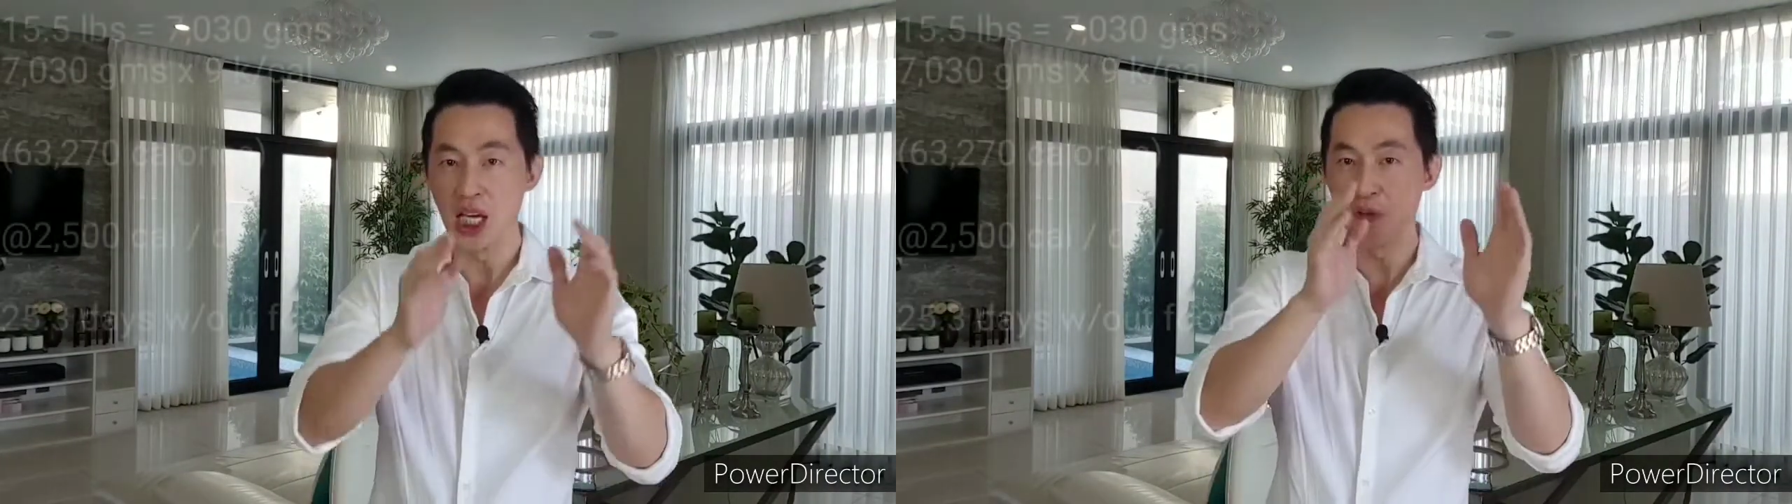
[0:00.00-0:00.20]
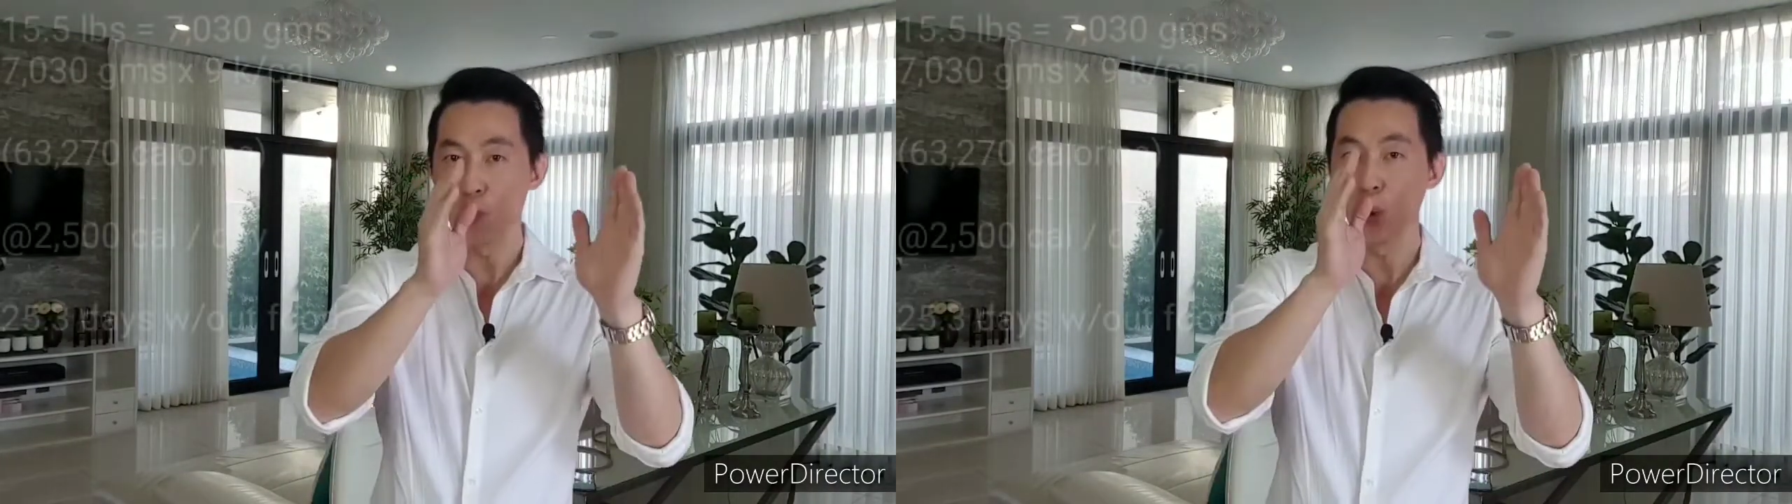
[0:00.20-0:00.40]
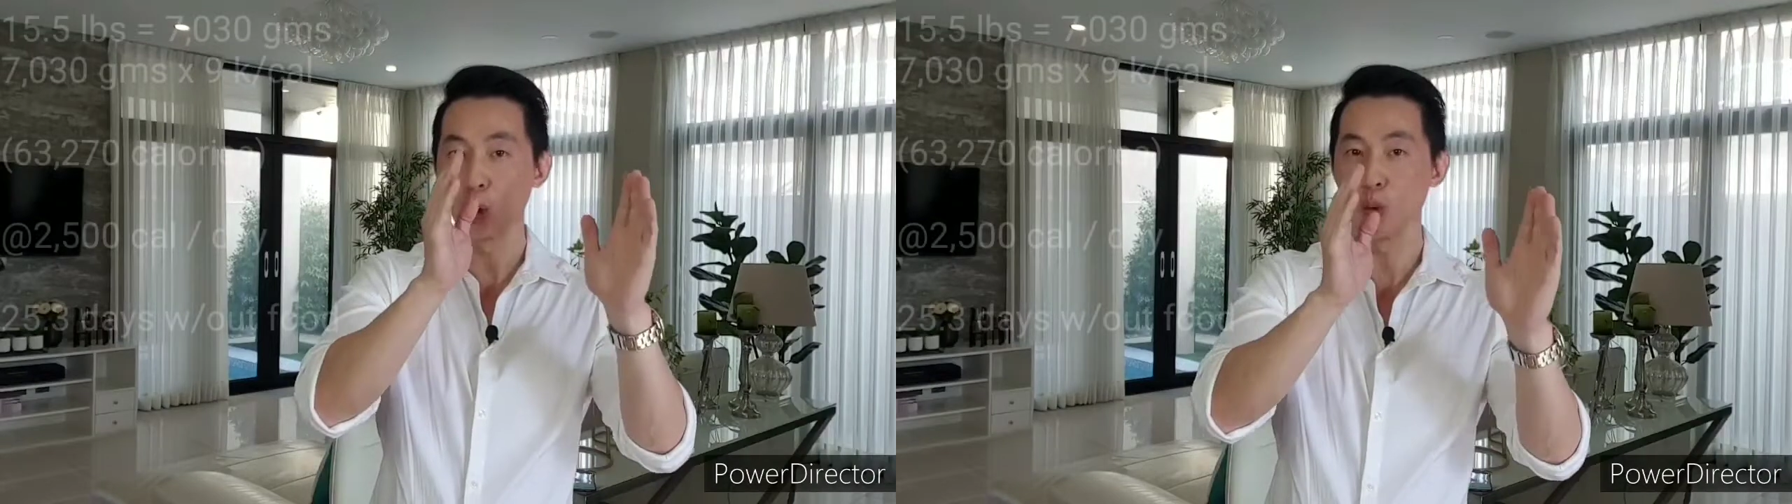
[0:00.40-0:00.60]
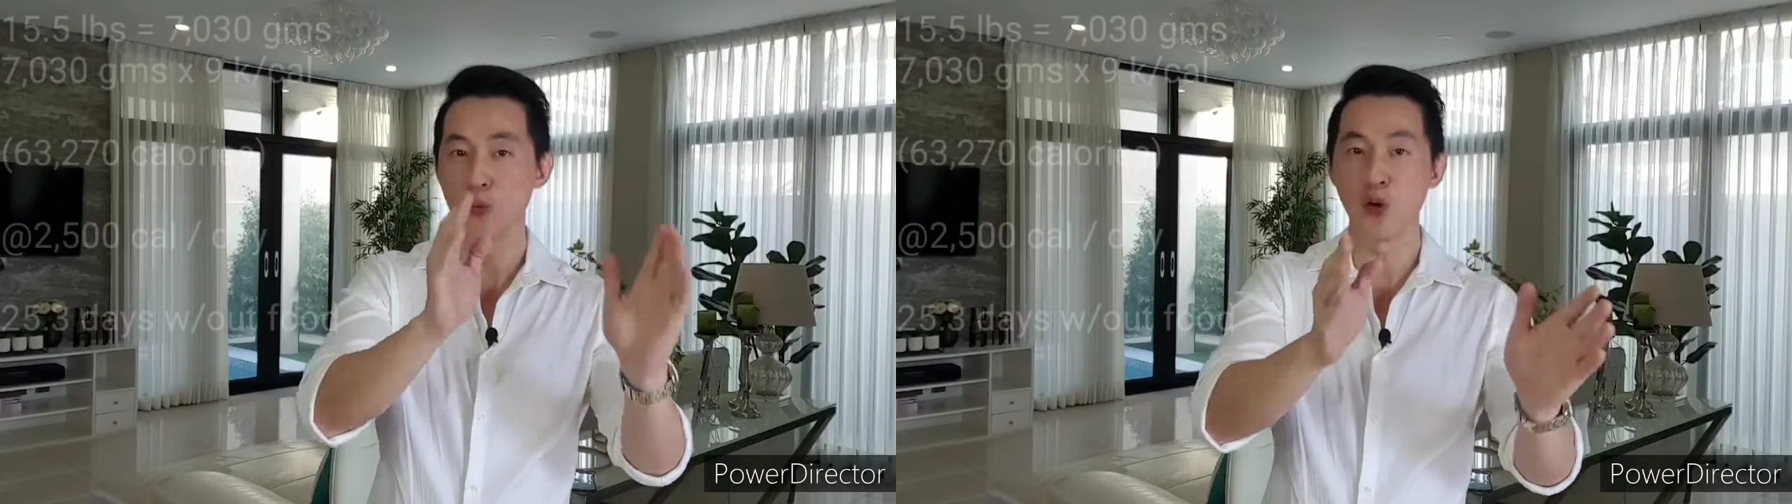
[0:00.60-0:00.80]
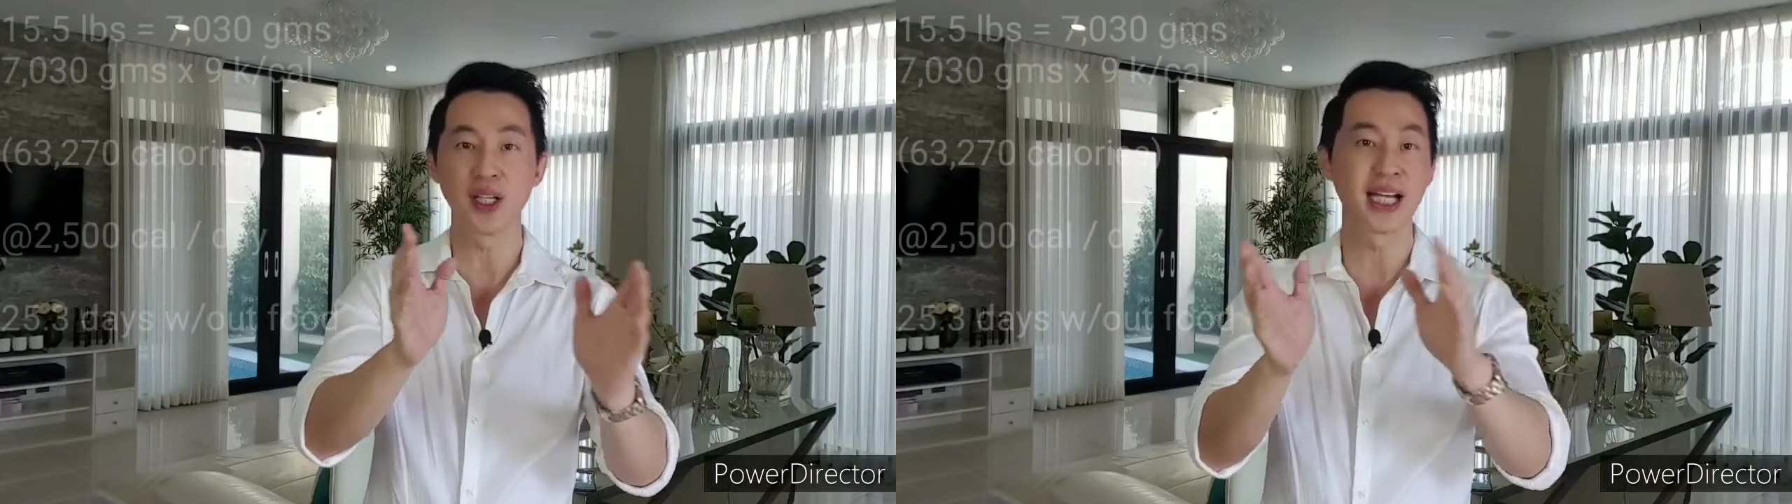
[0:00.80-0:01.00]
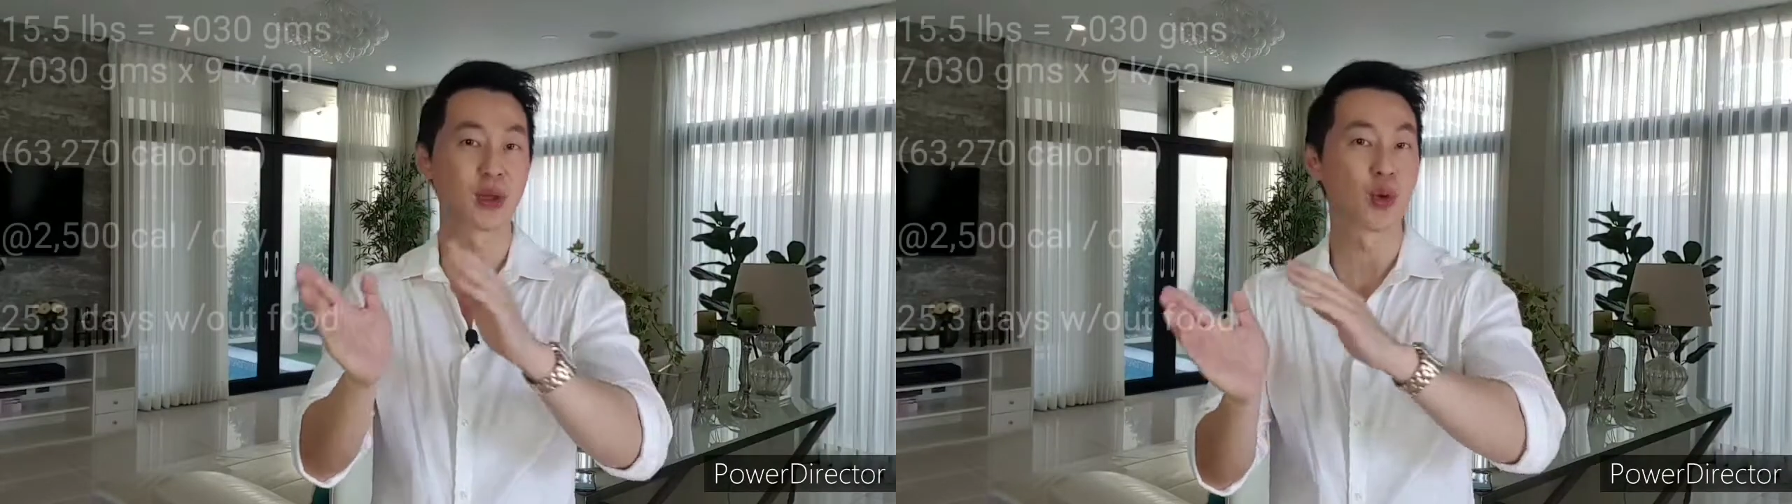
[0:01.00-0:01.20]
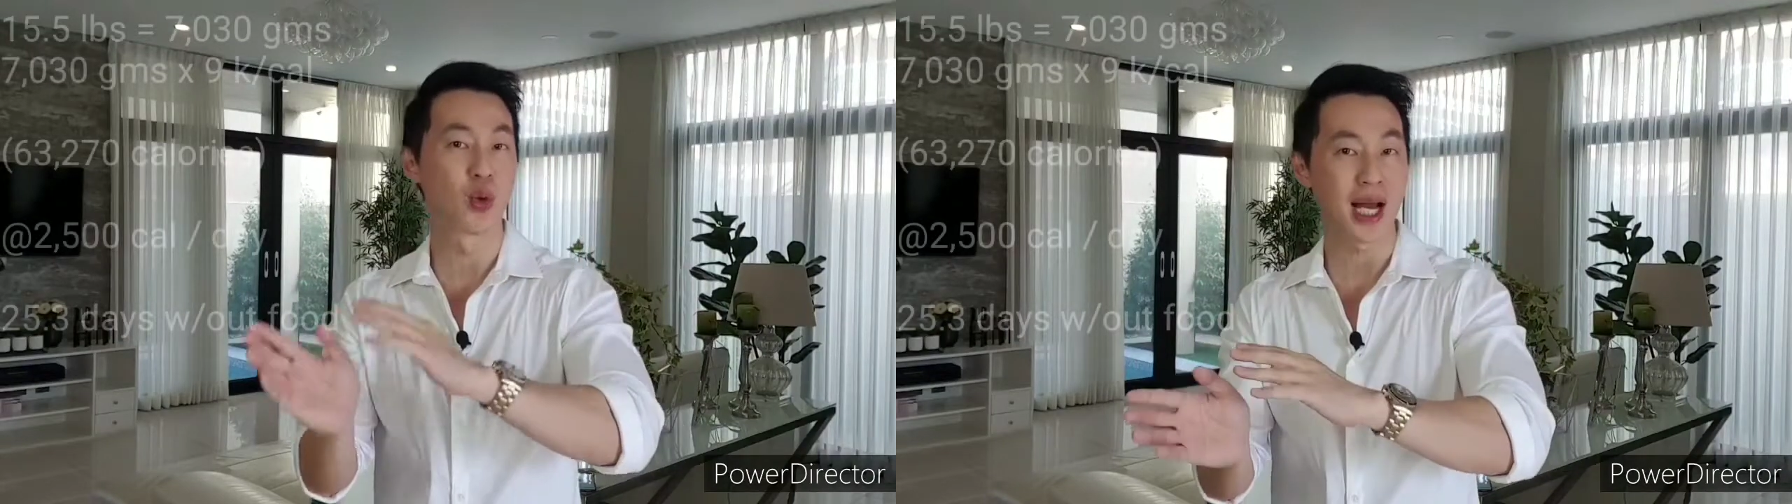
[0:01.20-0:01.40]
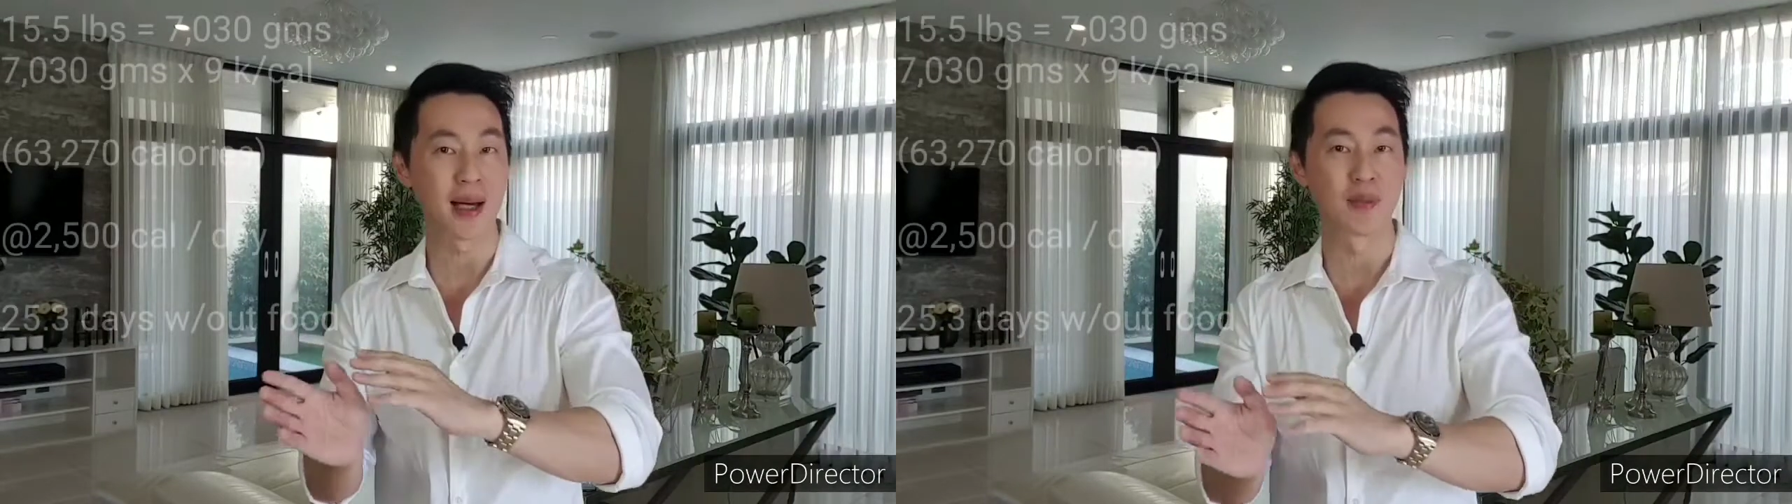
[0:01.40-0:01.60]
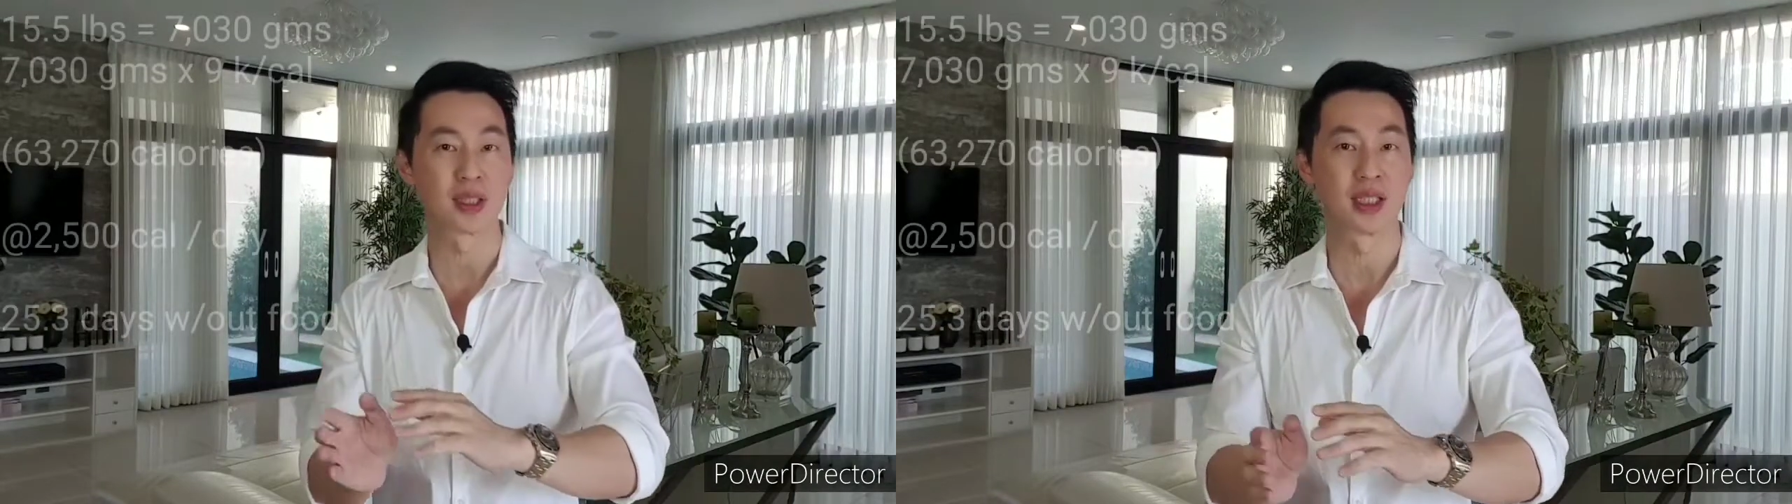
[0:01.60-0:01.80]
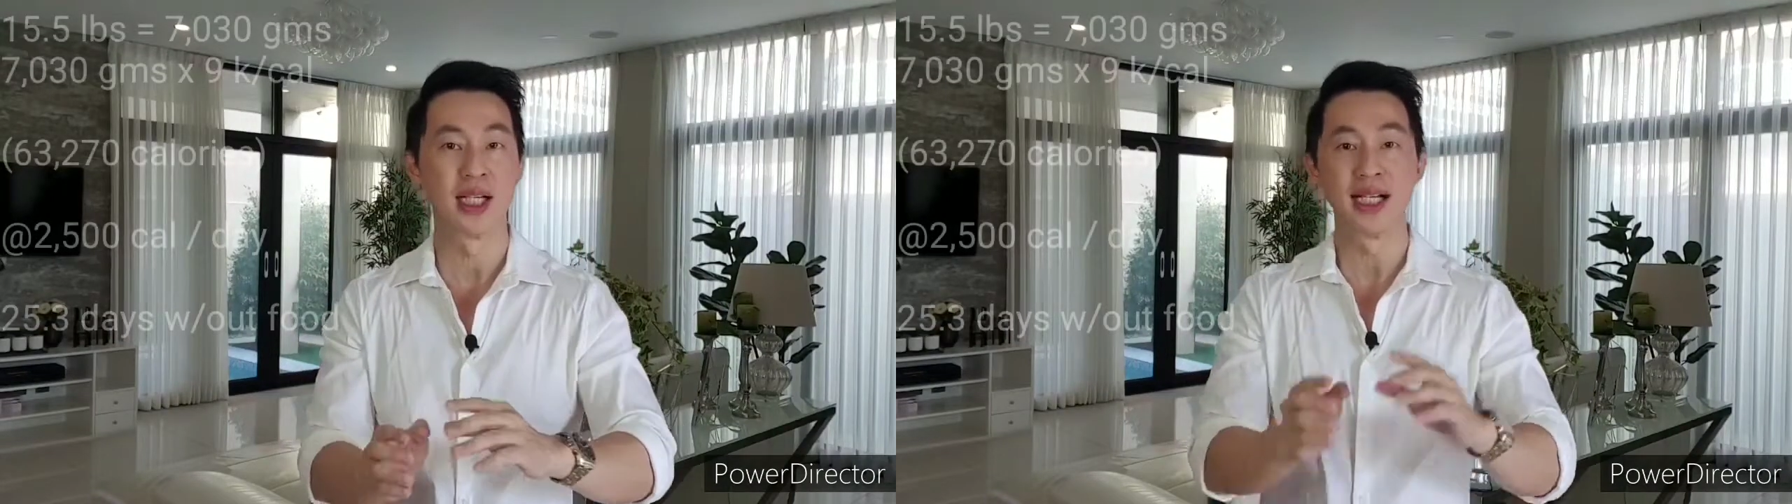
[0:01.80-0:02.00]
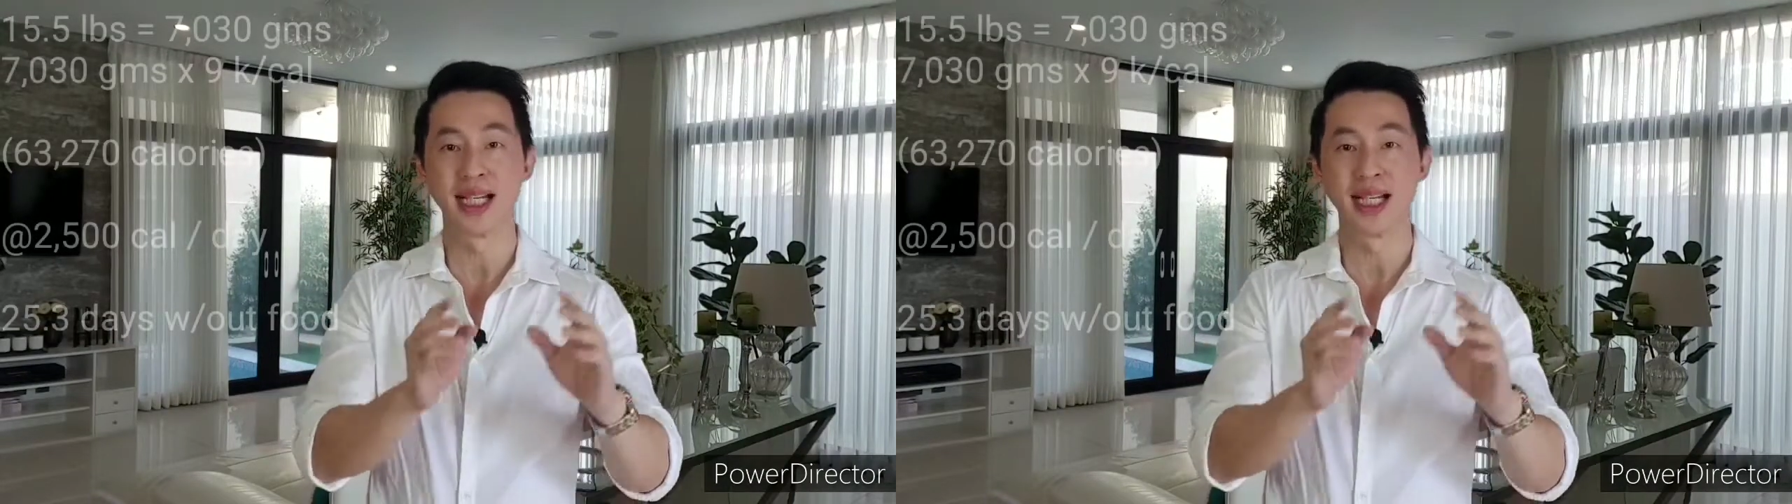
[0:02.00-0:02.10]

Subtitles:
If you will convert that to grams,